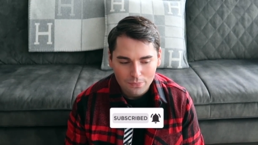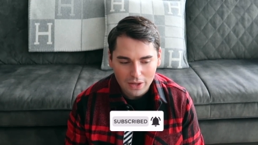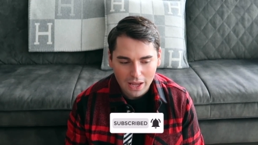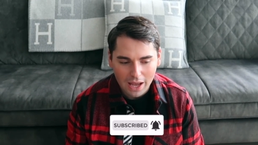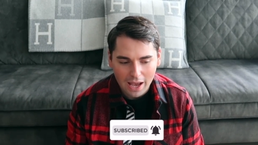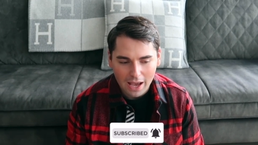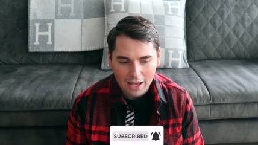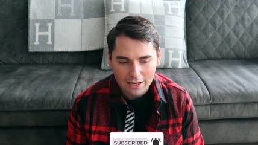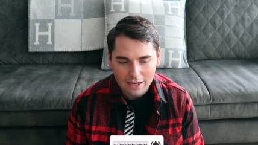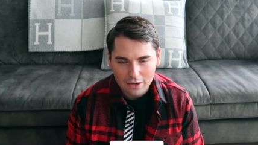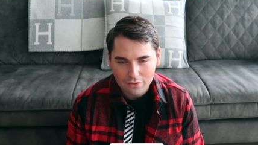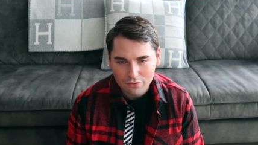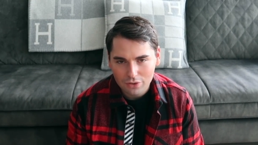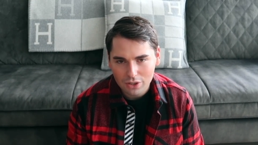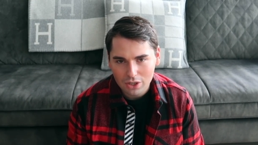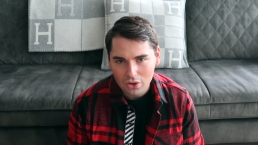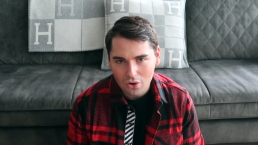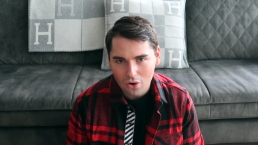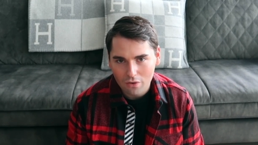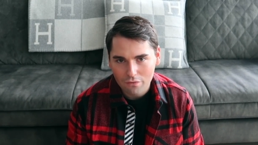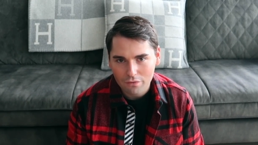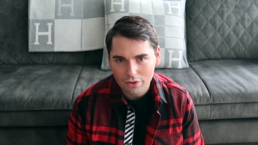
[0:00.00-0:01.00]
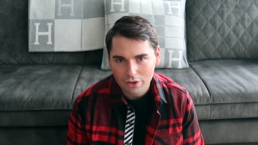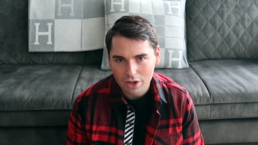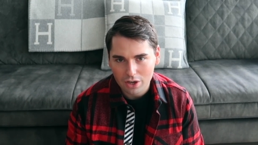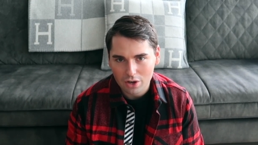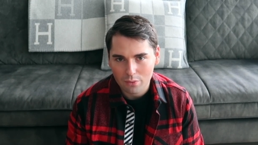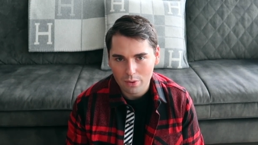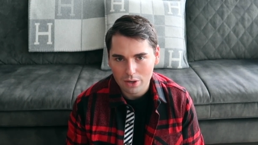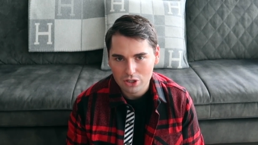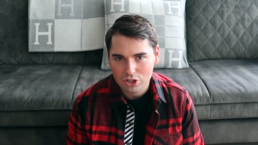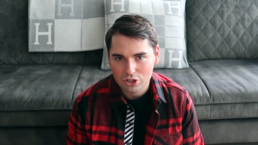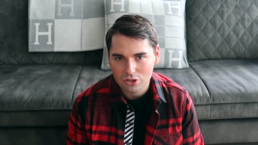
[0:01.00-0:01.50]
And I really often get
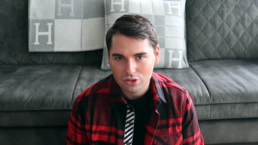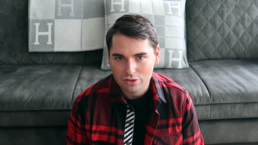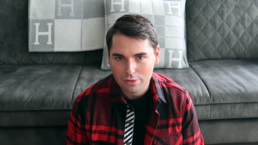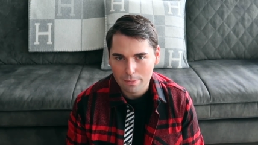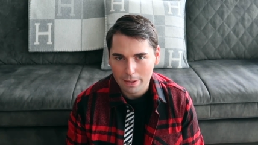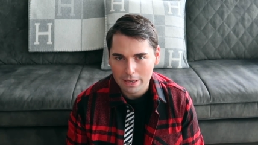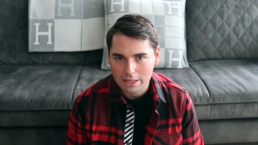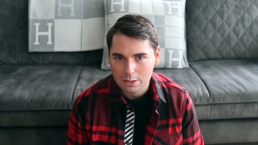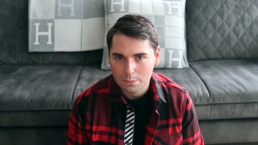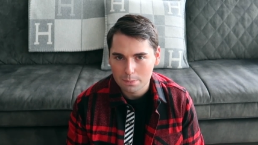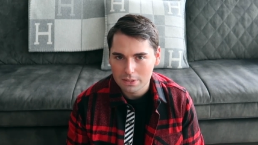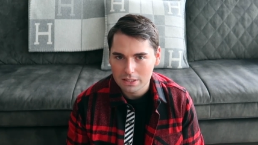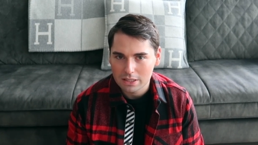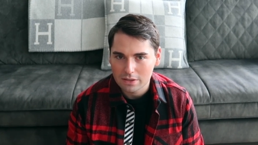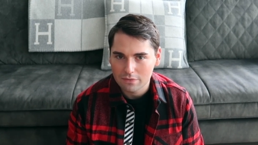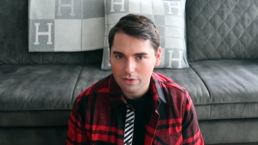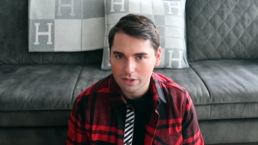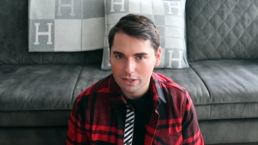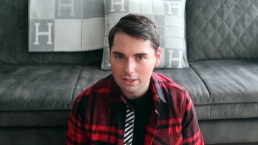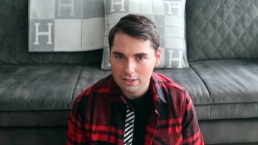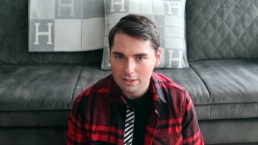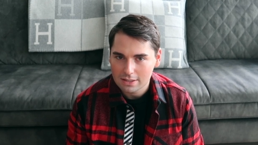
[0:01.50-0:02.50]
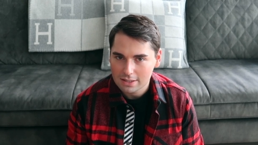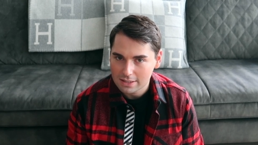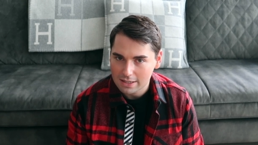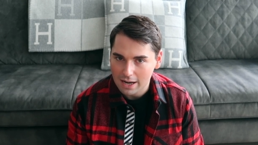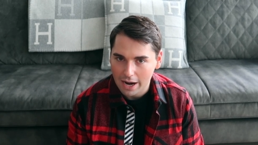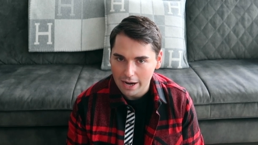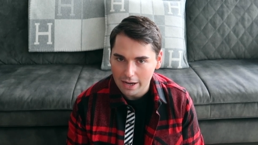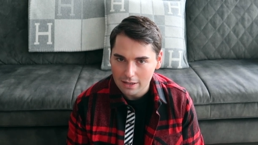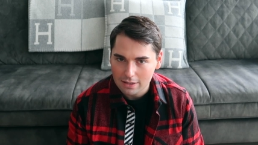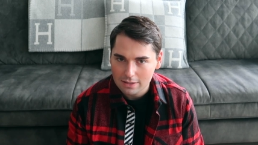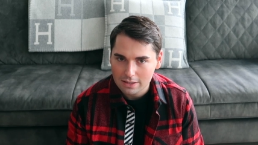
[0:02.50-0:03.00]
questions about specific
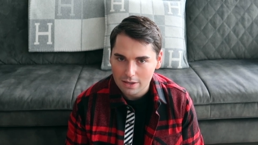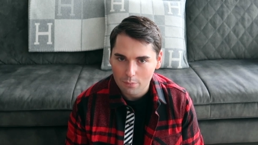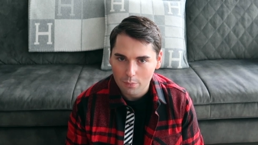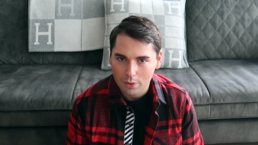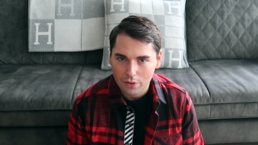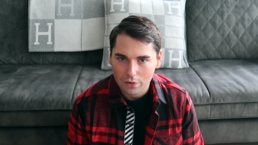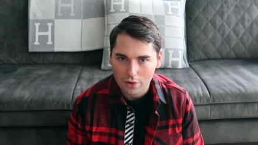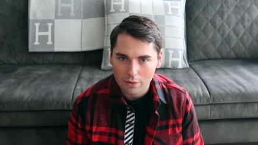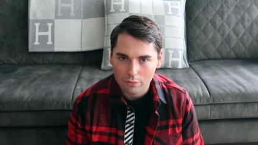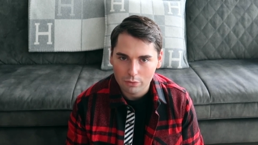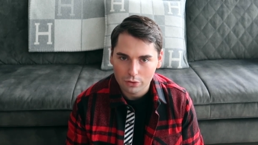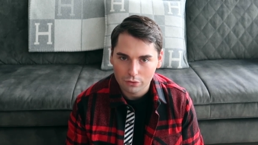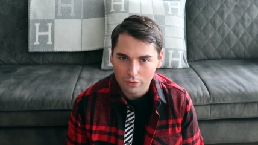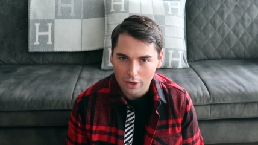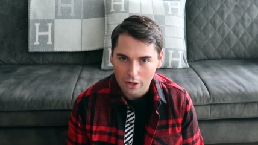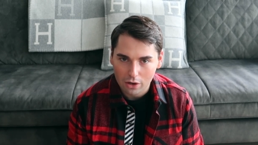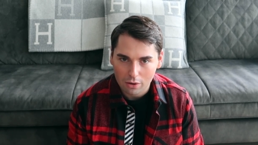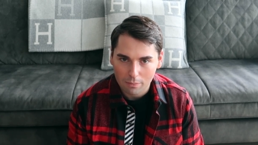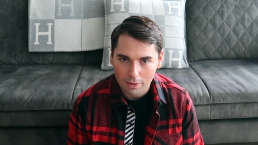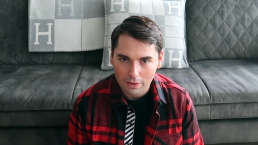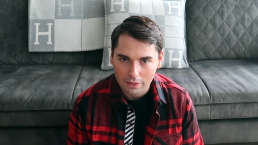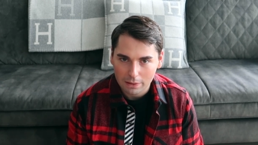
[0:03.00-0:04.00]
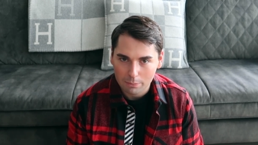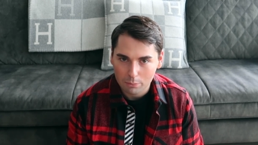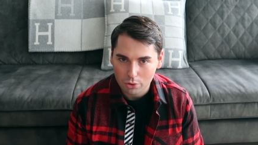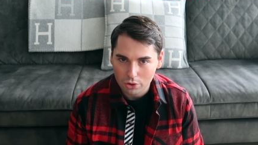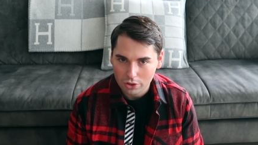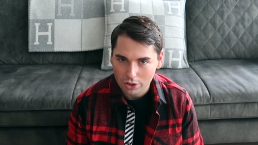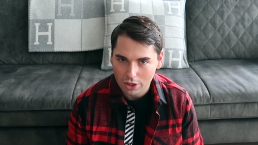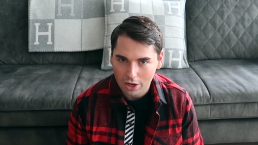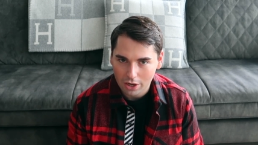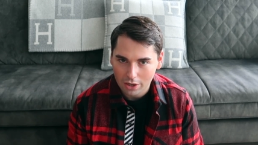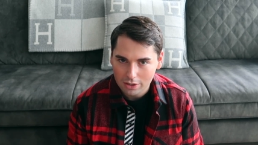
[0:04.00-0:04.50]
styles and whether I would recommend them
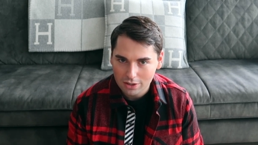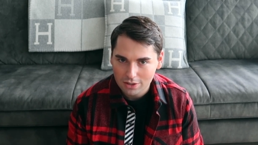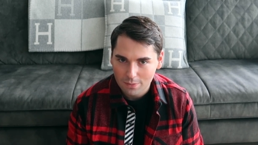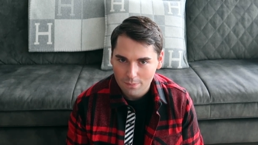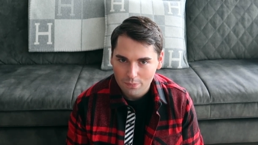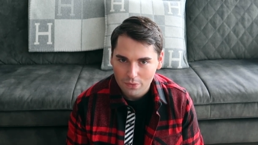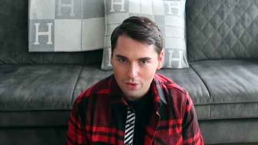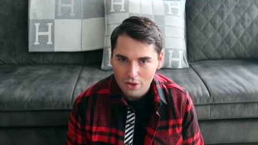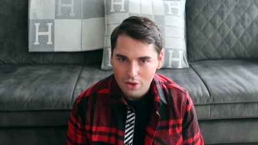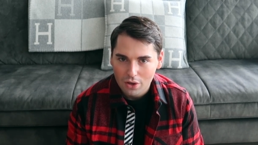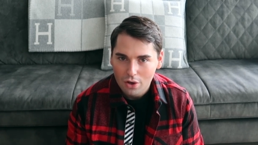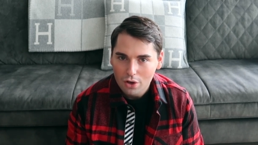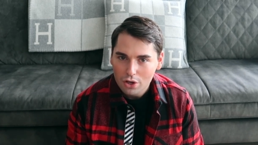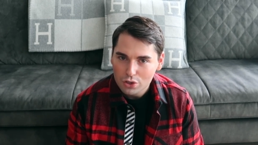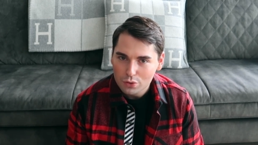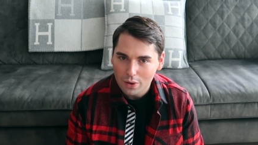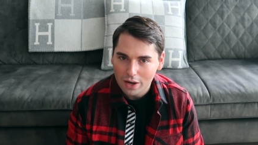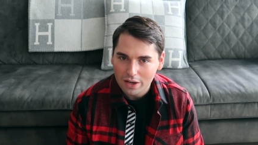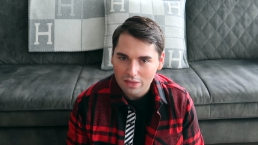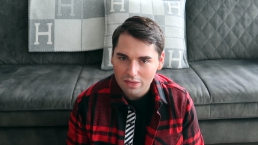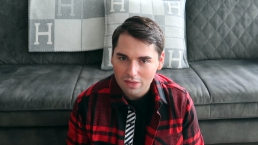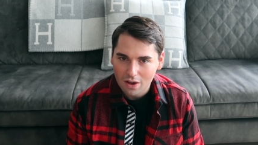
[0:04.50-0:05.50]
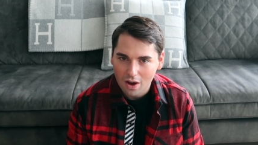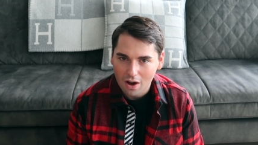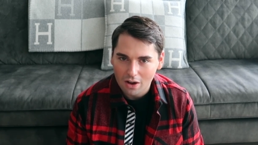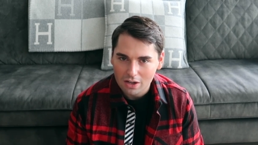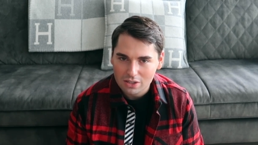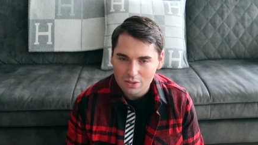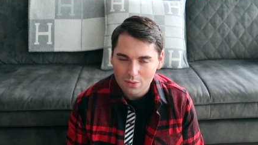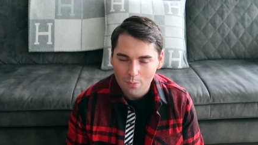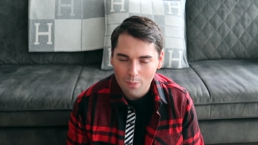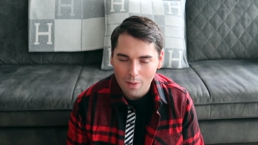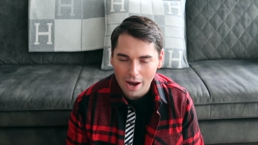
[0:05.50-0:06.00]
or not. So I
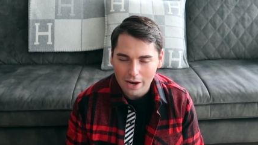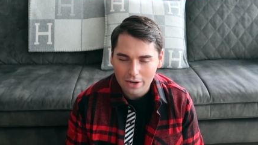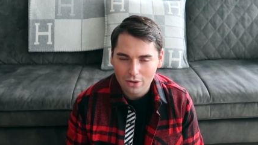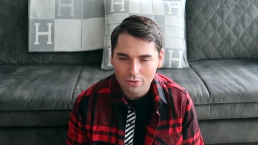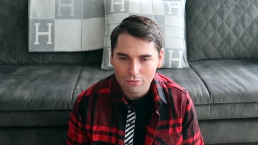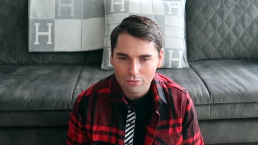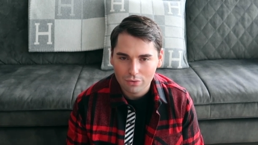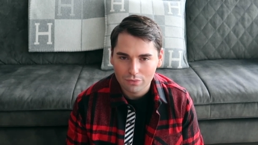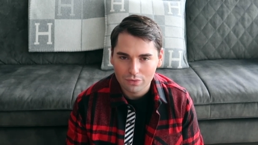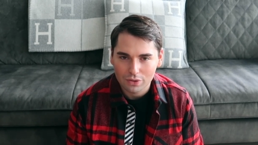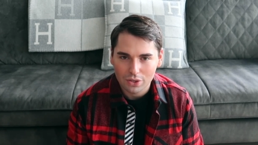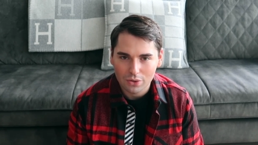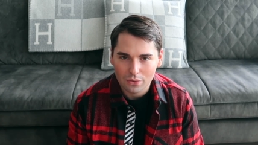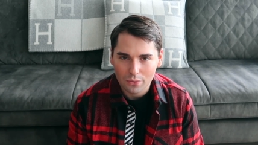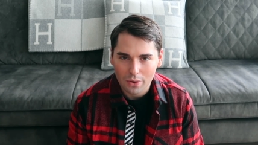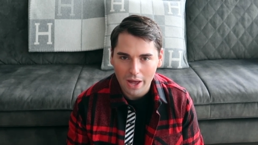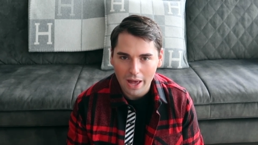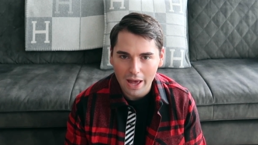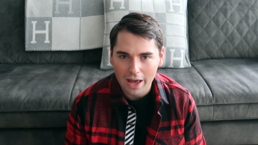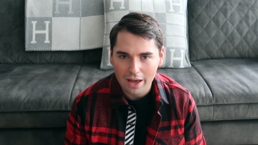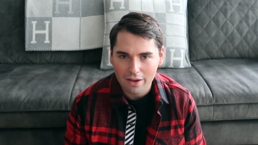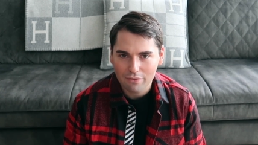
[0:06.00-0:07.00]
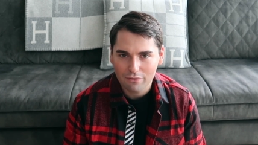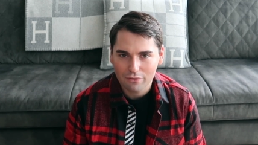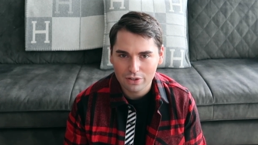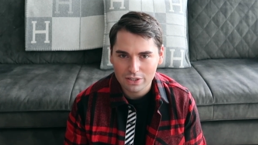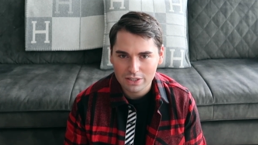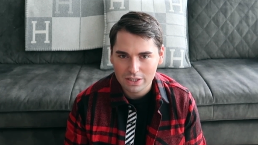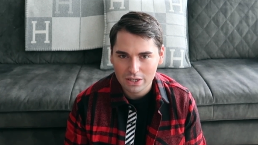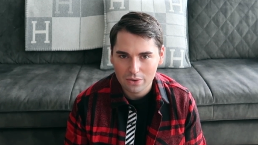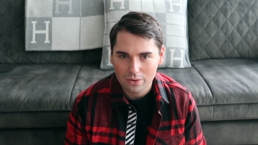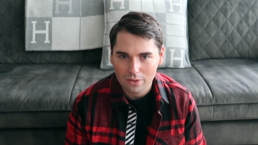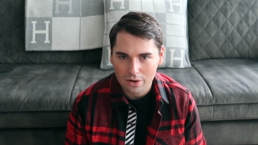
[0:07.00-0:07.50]
thought, why not review every
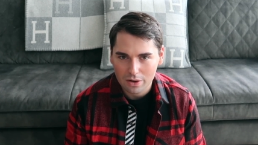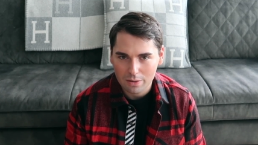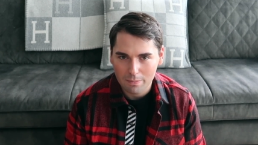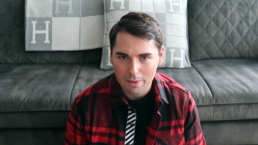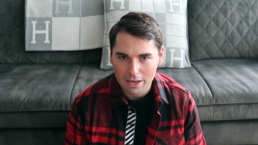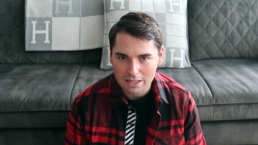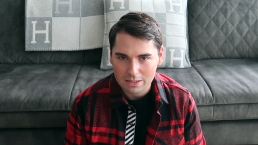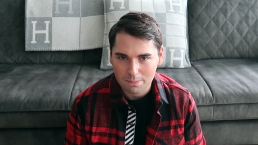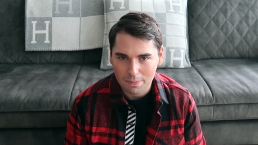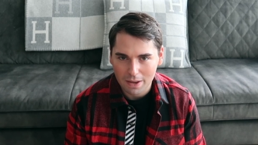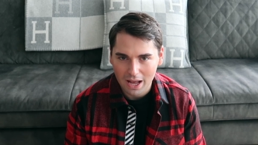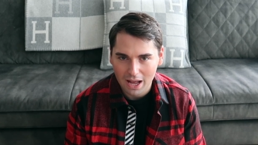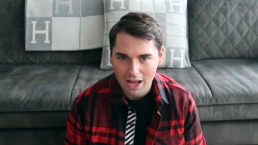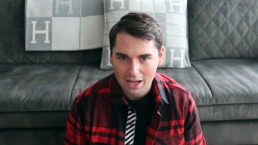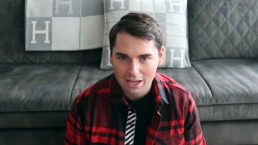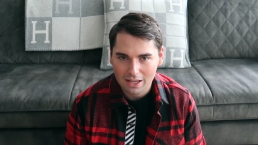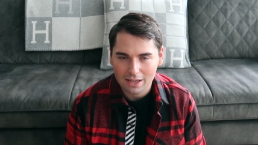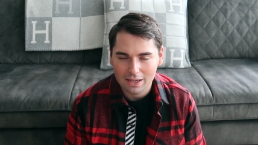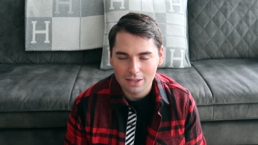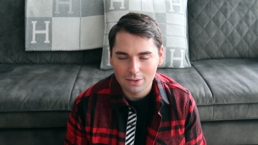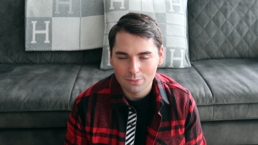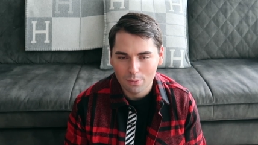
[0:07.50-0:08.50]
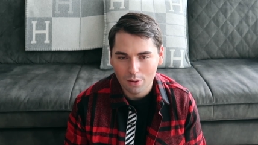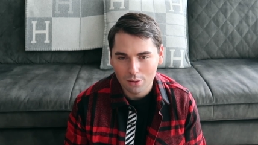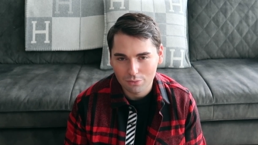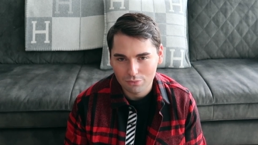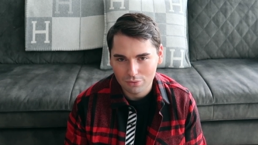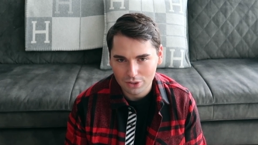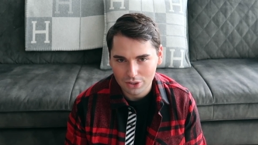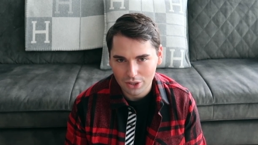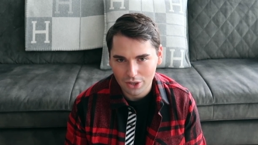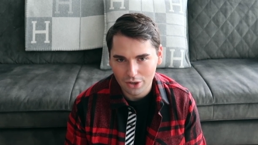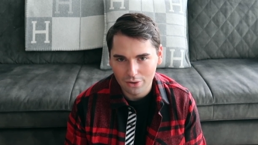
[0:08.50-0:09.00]
single Hermes bag in one
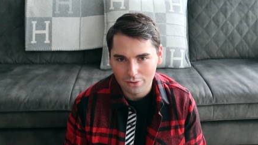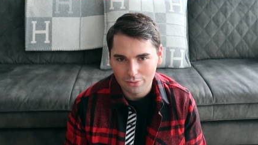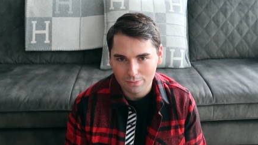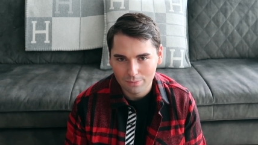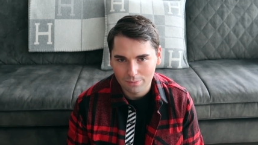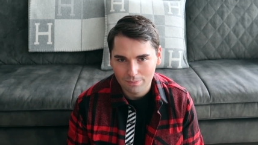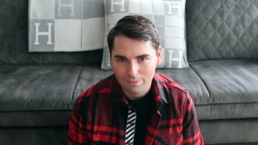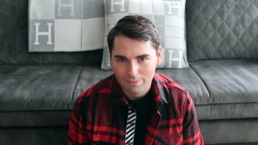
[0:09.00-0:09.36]
video?